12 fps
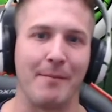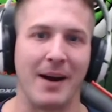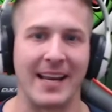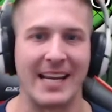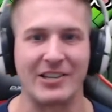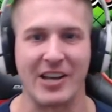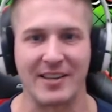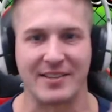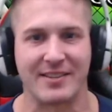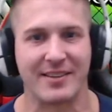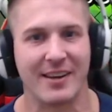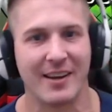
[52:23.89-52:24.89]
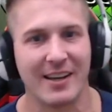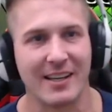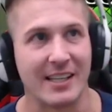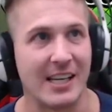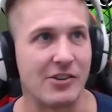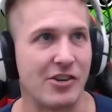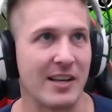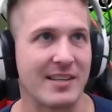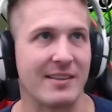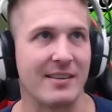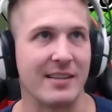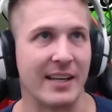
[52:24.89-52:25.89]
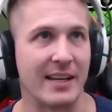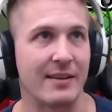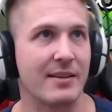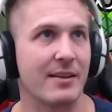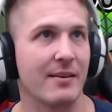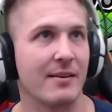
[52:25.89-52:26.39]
but he just... He just didn't.